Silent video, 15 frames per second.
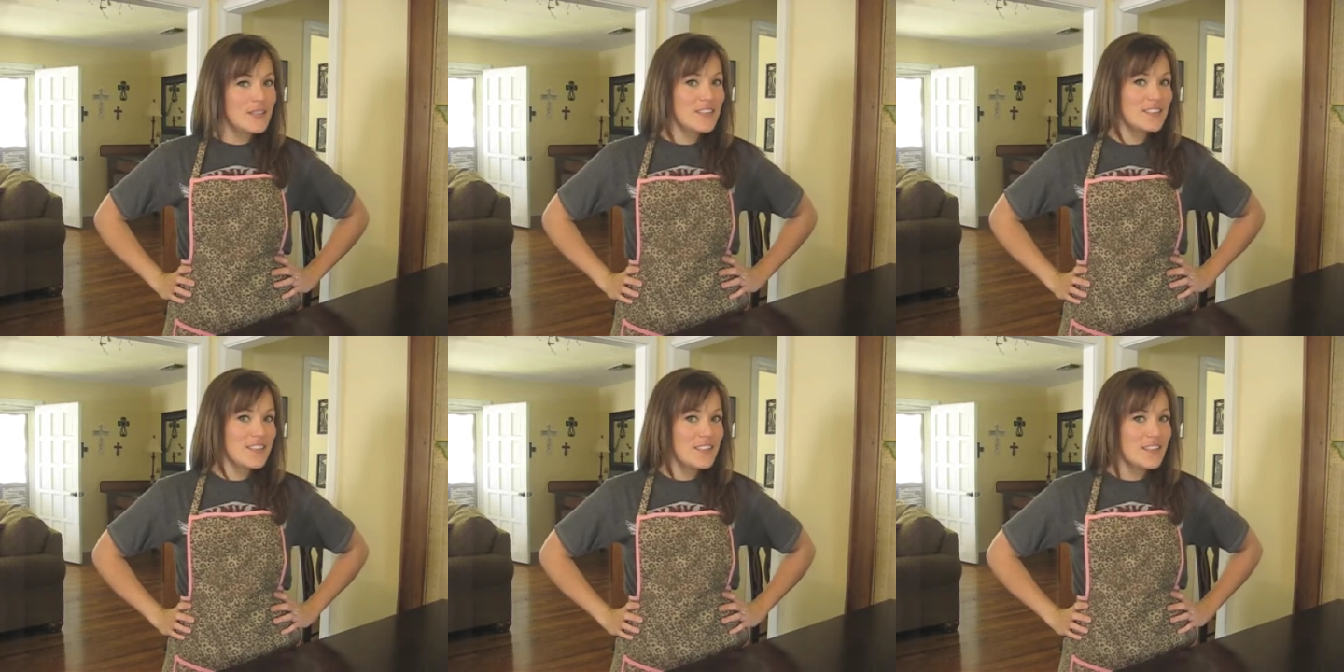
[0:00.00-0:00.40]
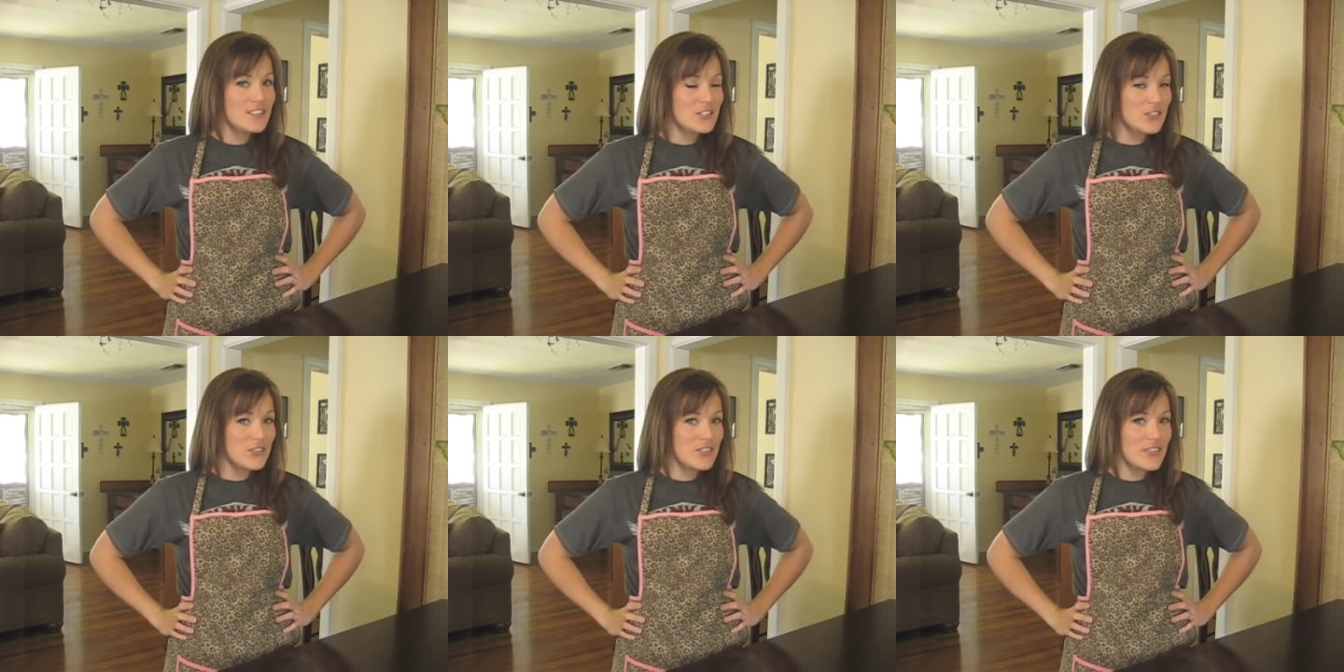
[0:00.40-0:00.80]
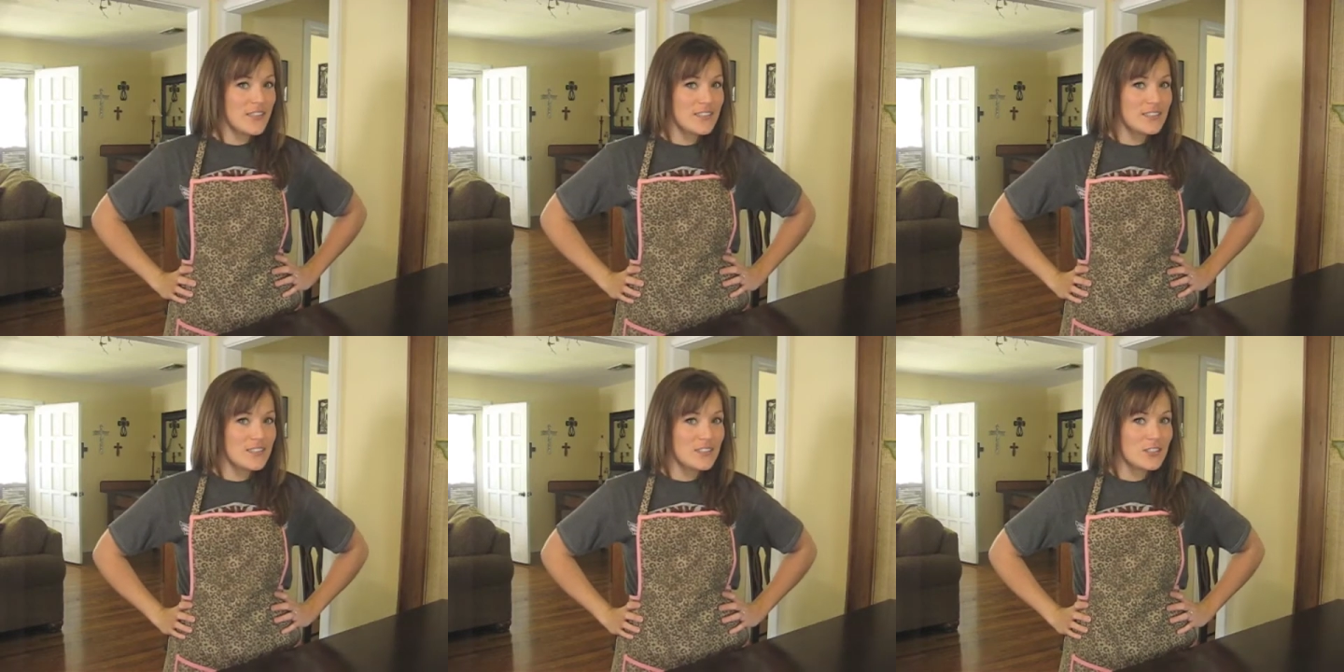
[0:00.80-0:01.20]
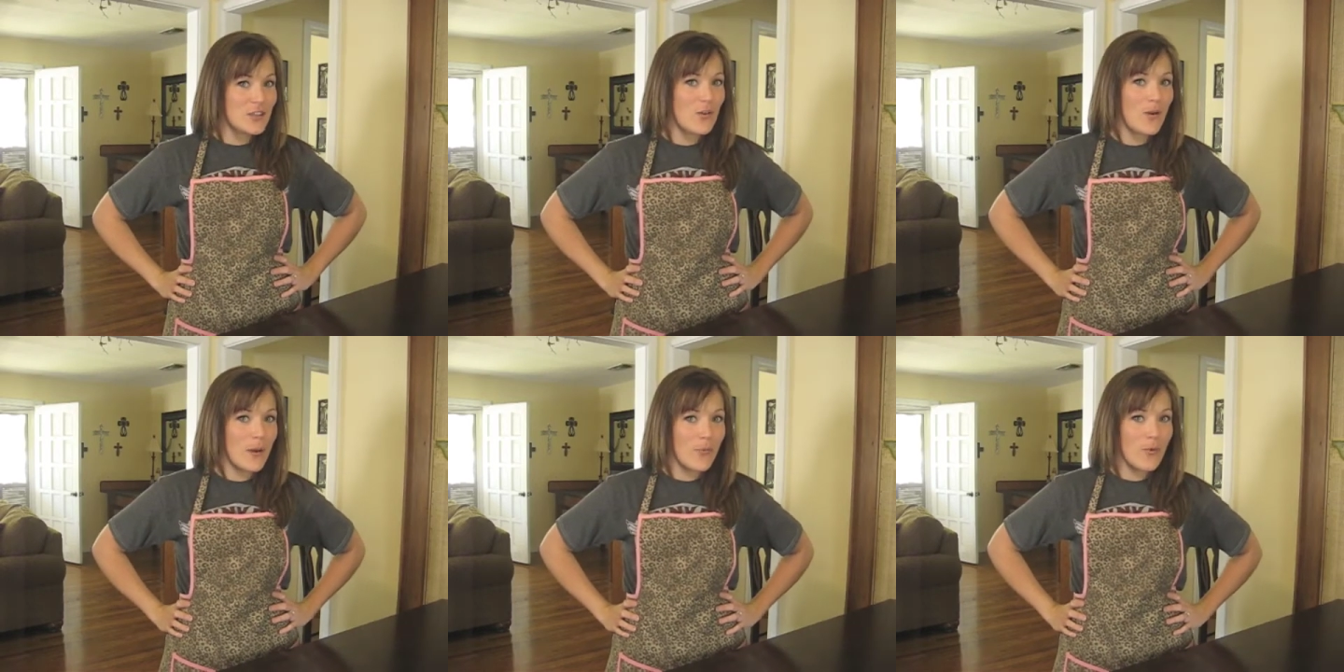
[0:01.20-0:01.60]
is at the Deerleaf,
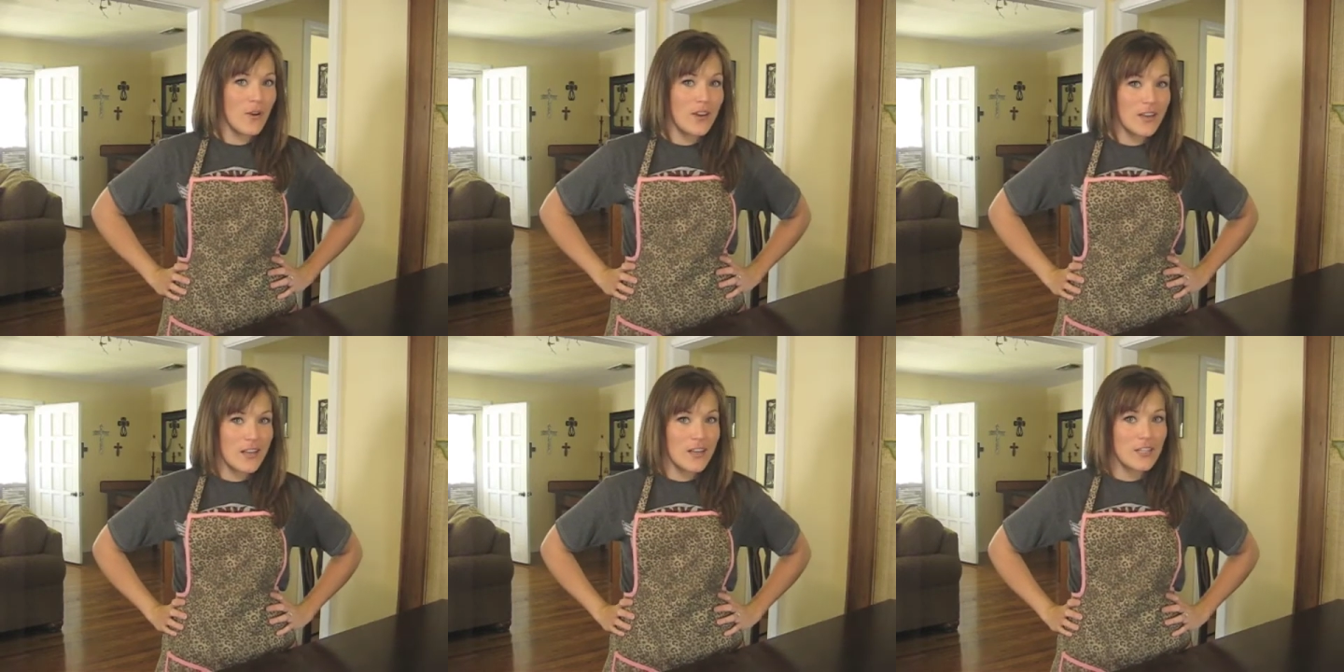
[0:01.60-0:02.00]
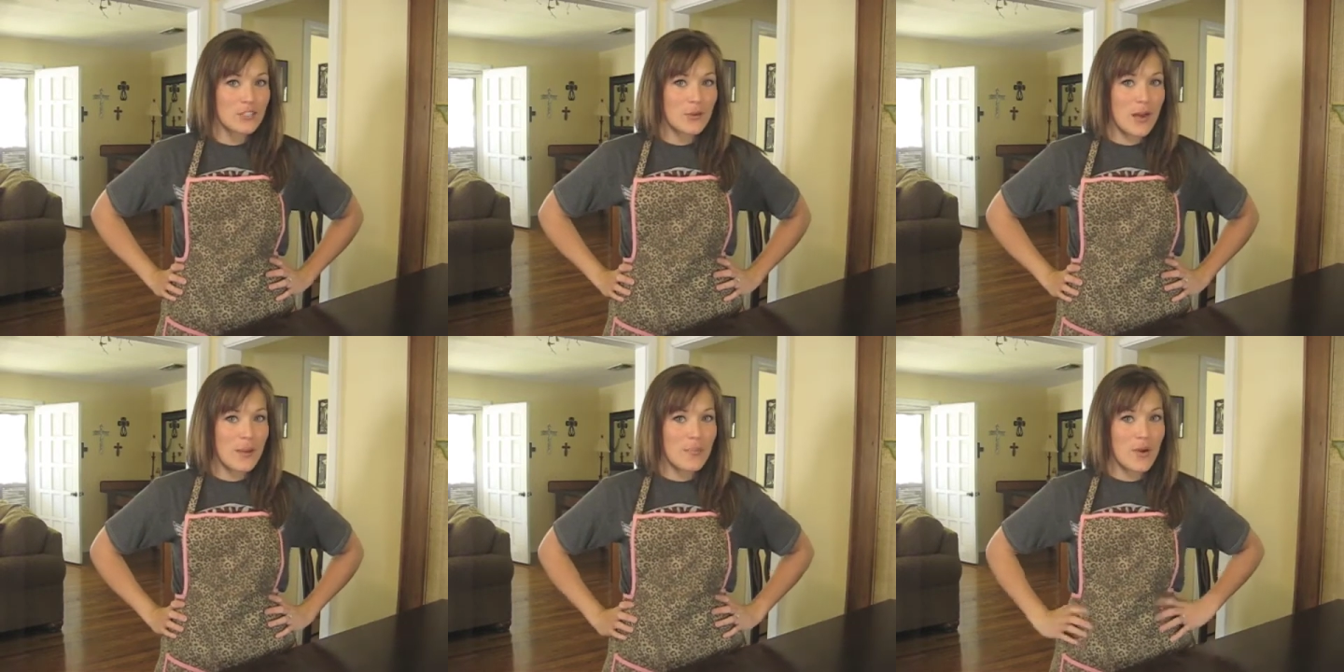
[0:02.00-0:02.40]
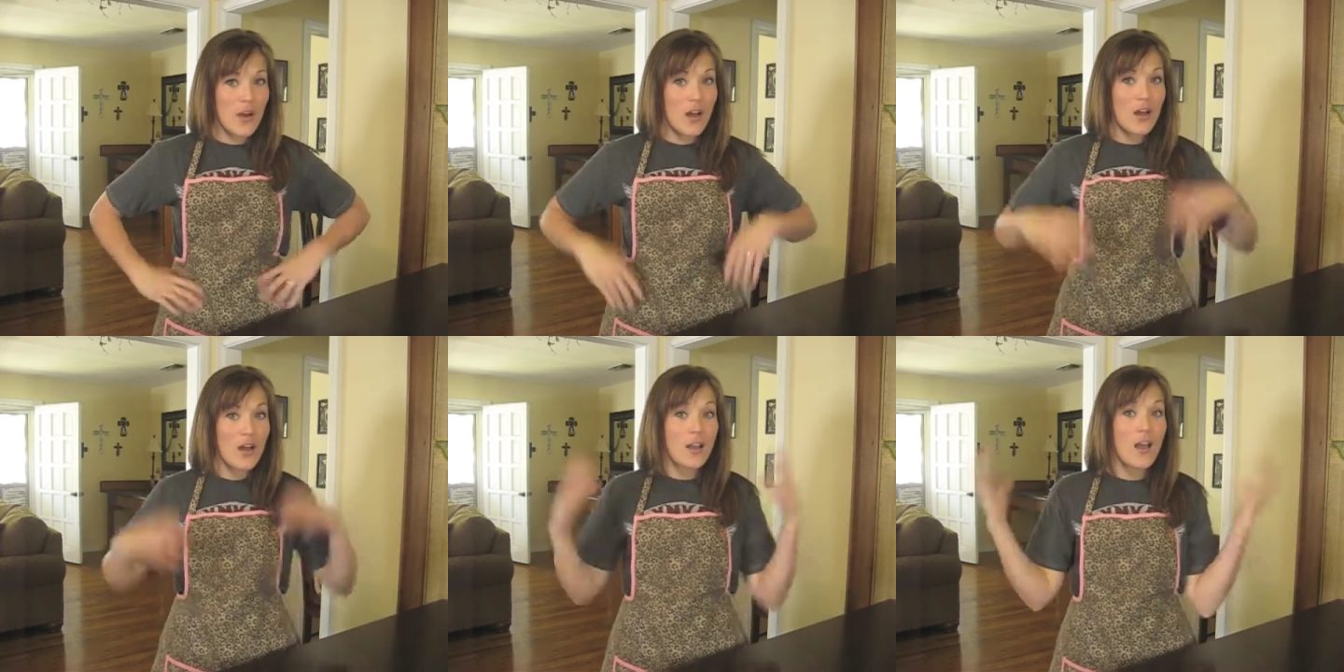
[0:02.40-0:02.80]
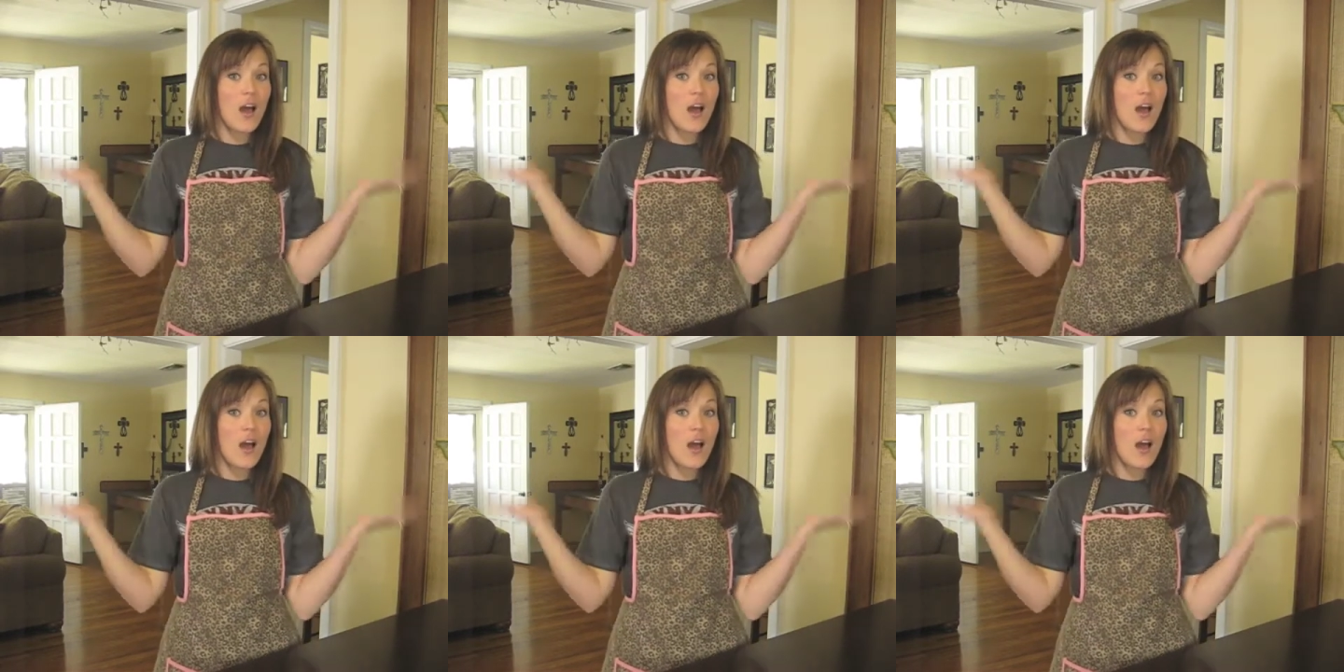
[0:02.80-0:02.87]
so I'm working on a tripod